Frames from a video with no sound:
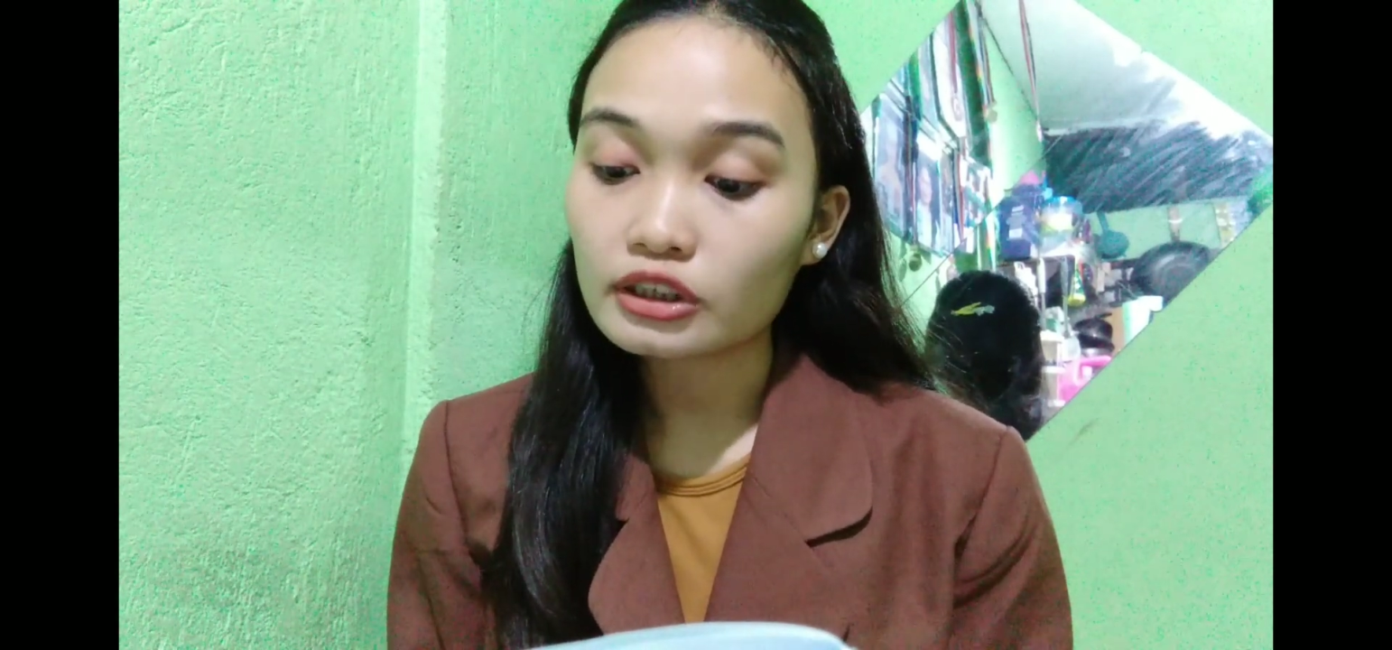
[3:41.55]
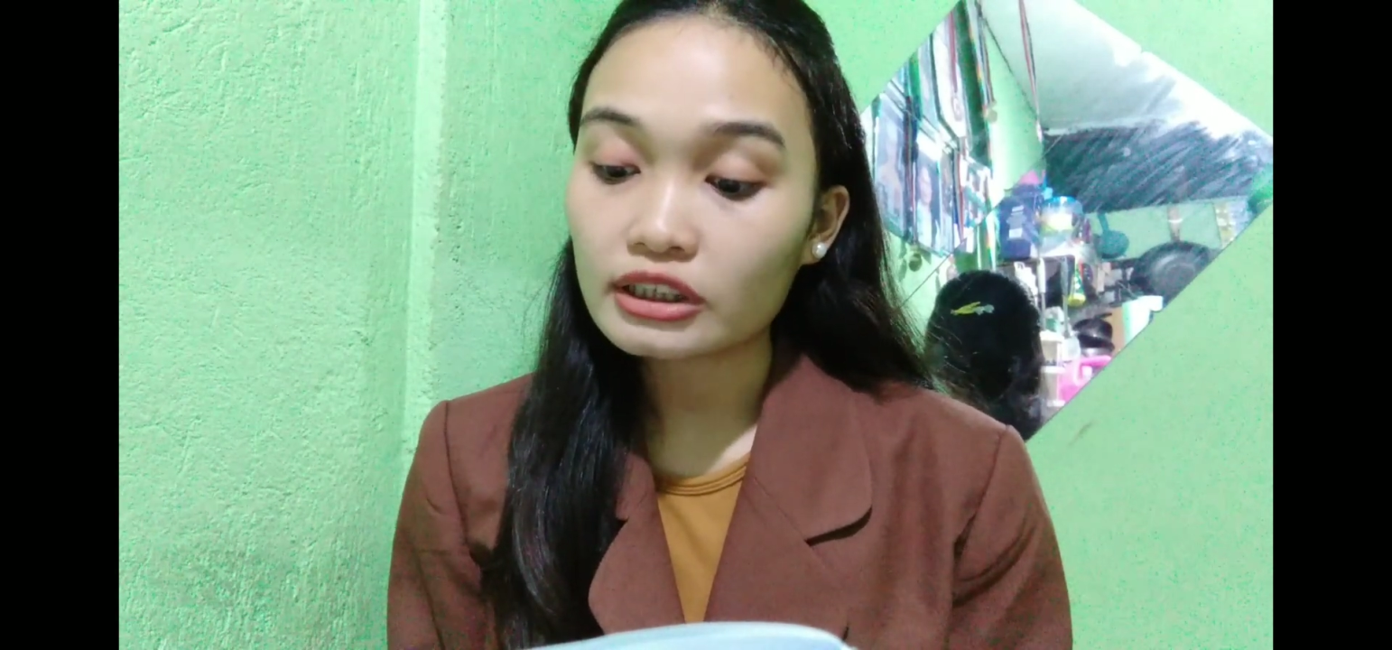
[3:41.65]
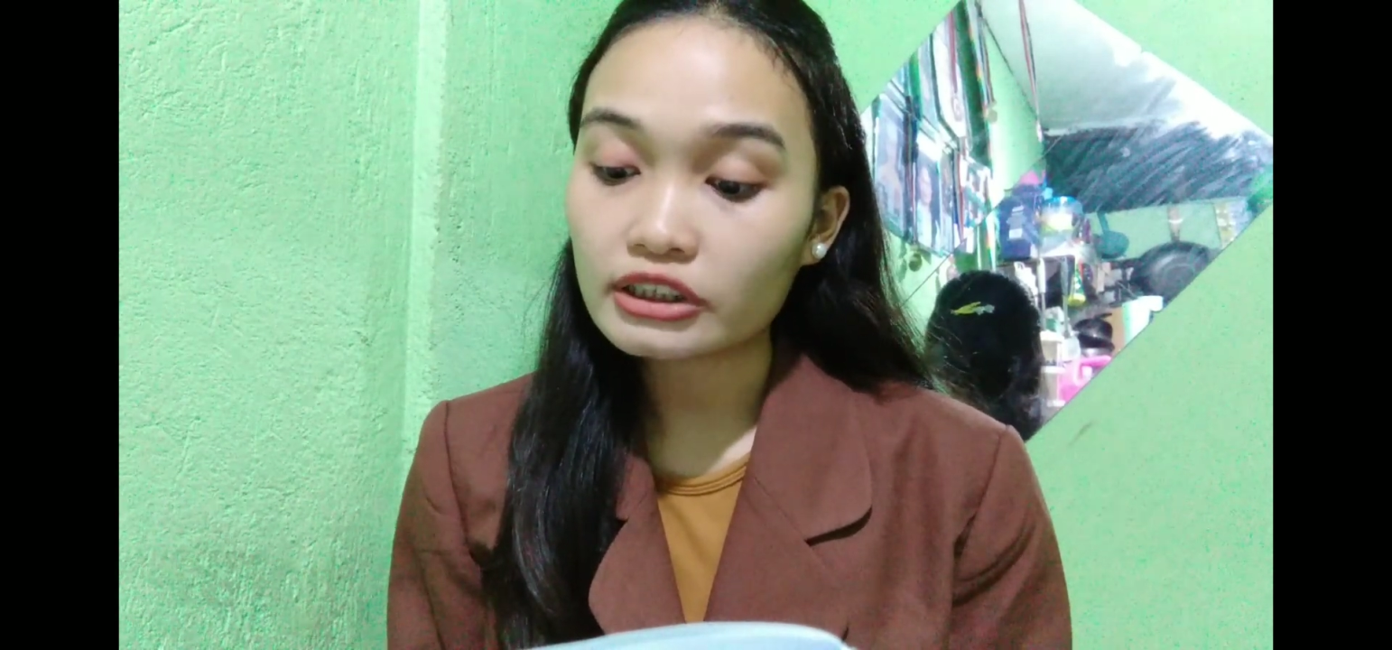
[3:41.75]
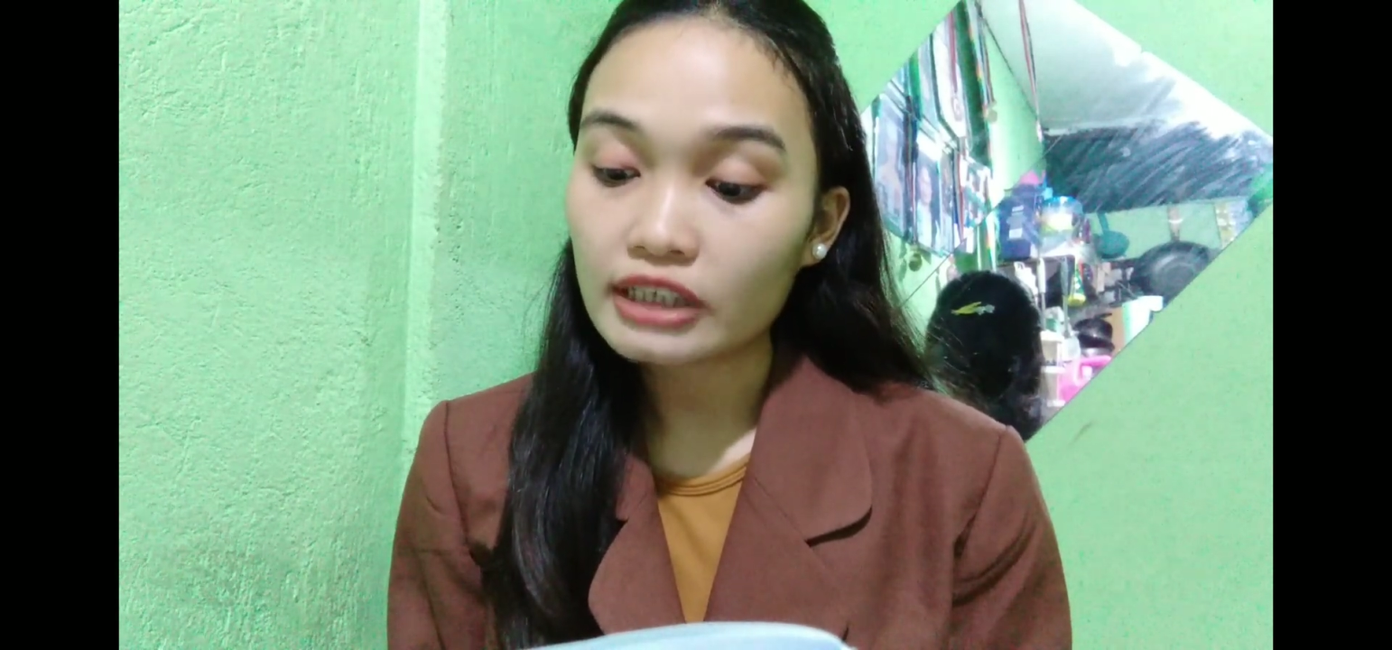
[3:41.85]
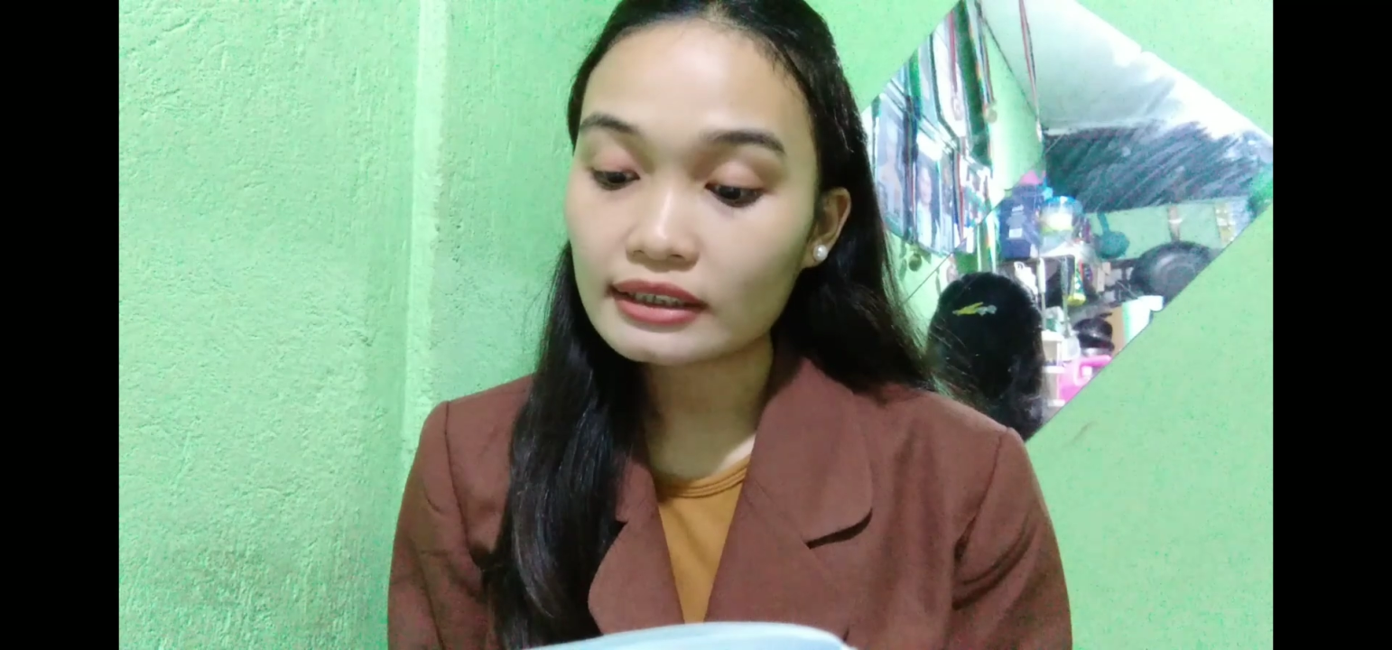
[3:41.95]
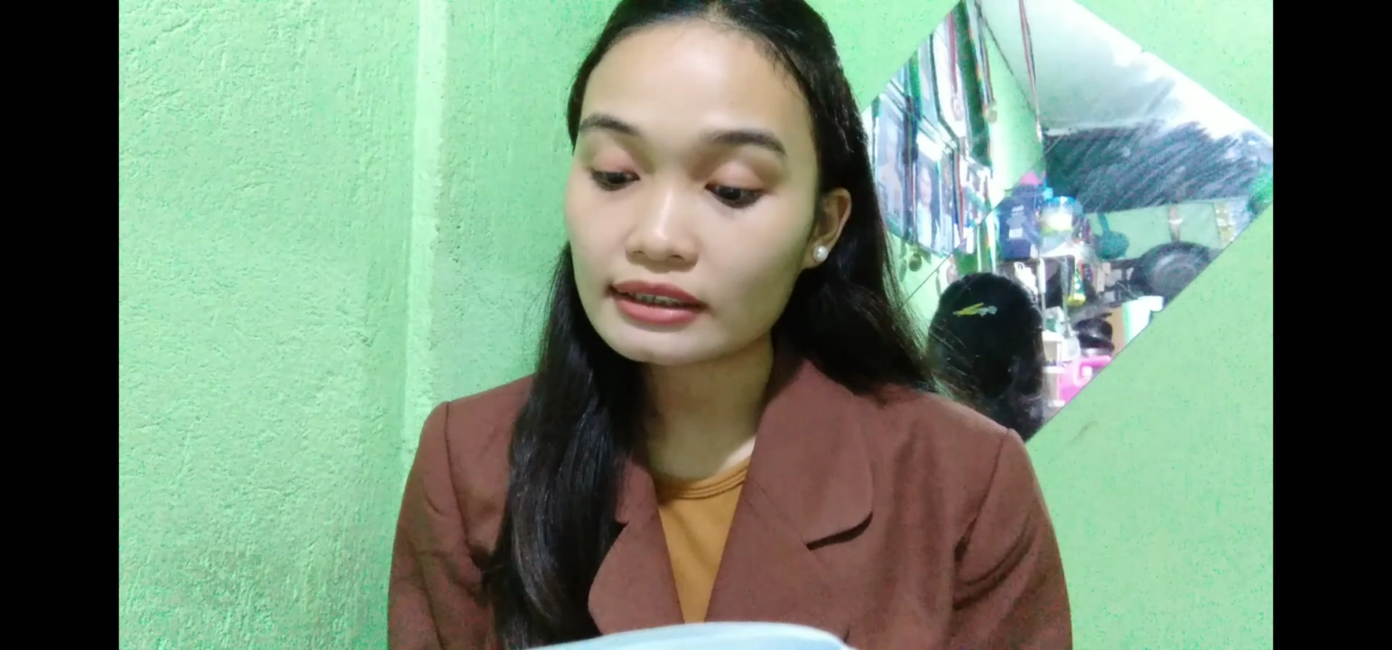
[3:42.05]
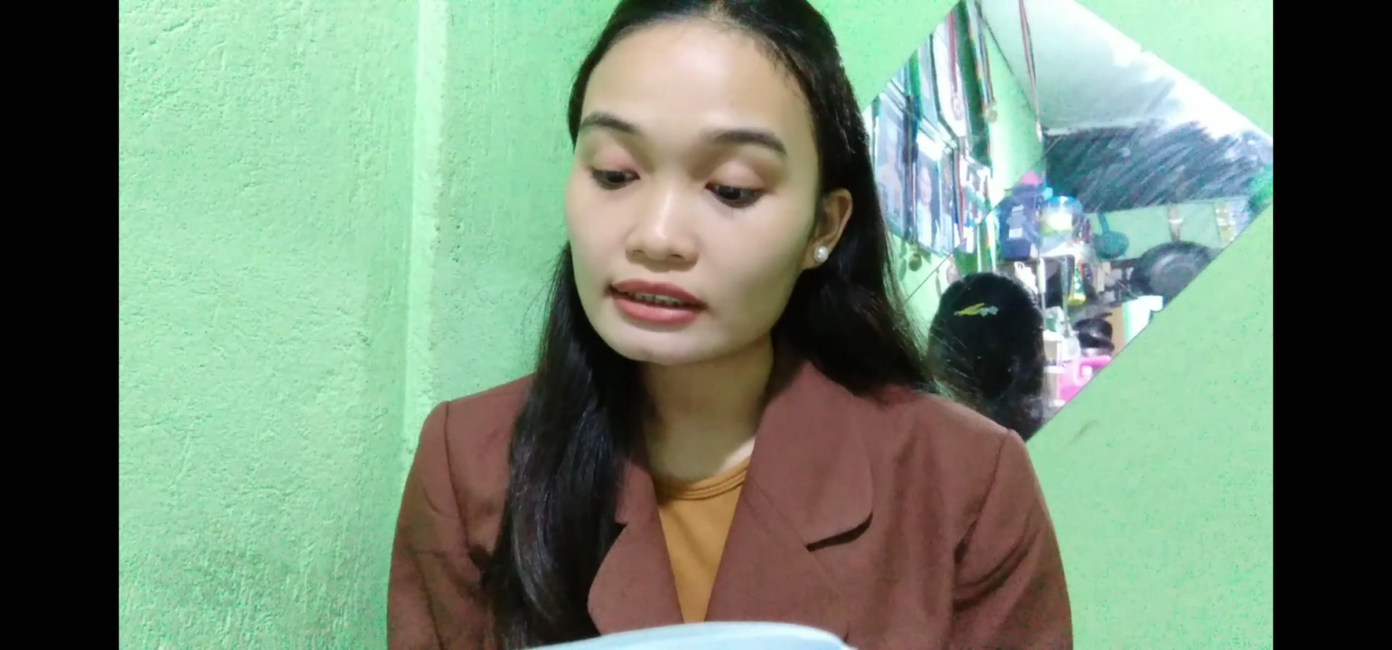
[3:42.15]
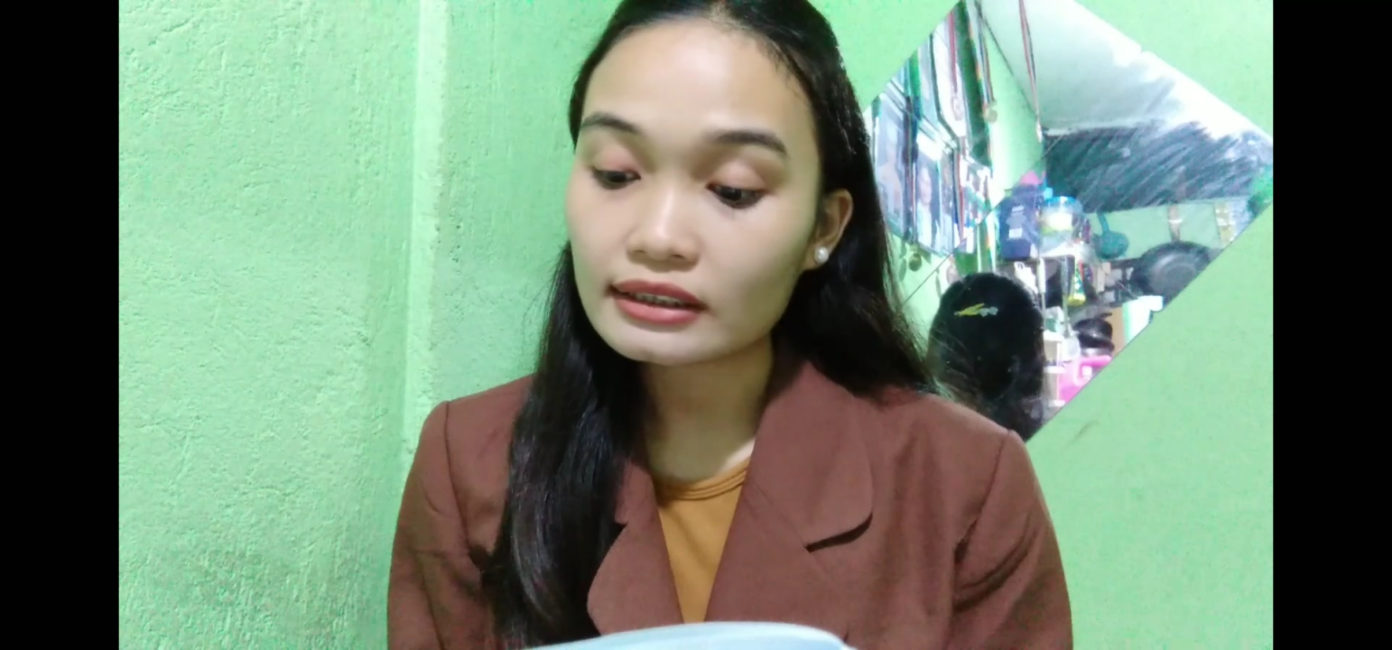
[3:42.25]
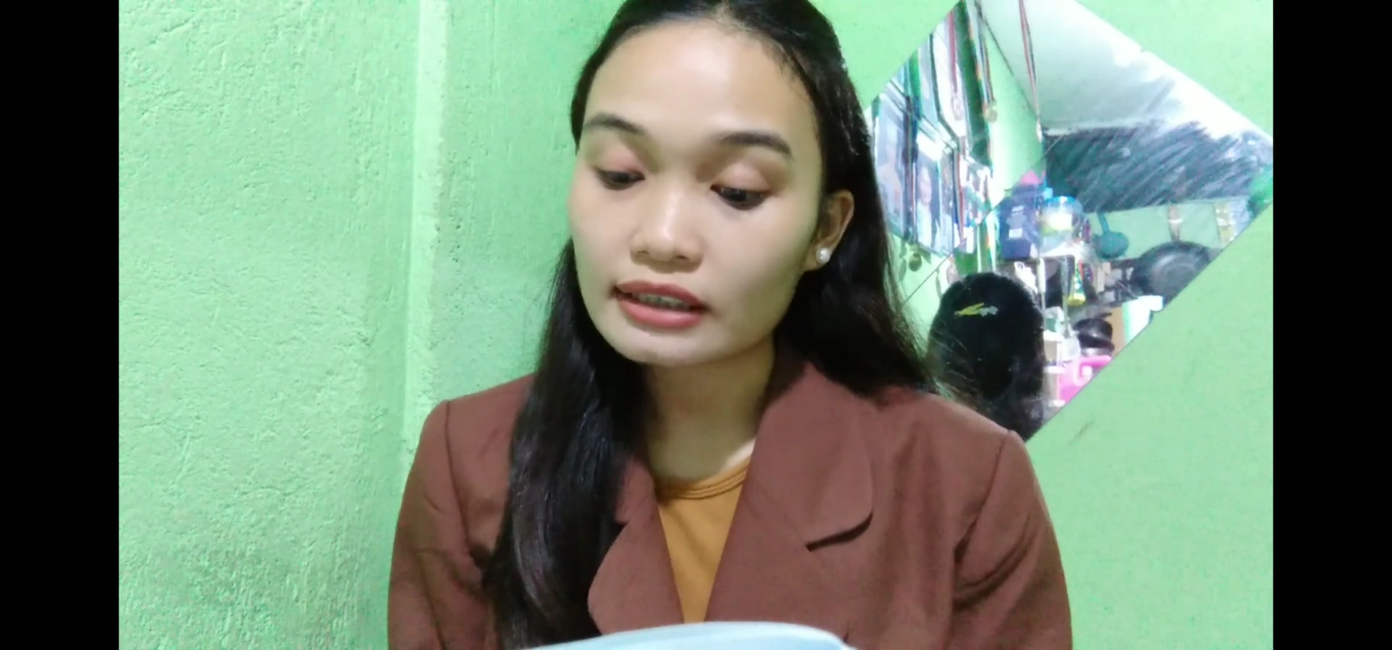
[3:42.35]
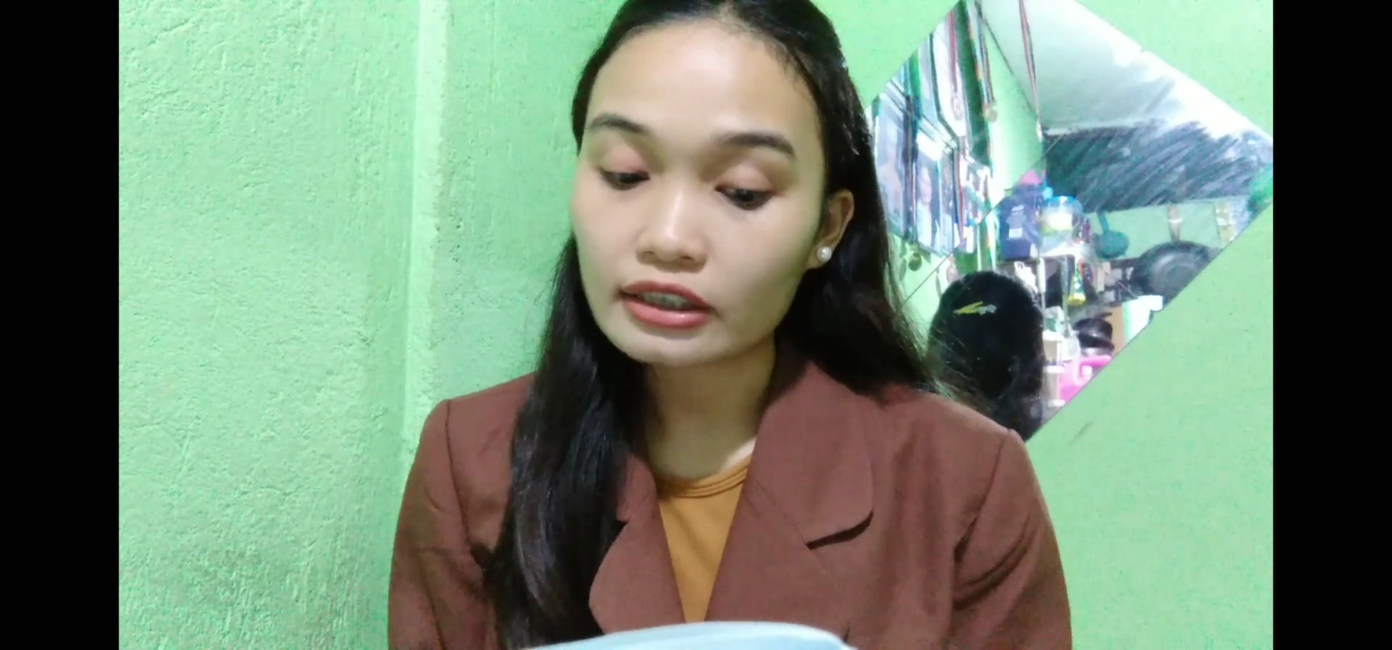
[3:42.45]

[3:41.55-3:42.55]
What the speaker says: on the justice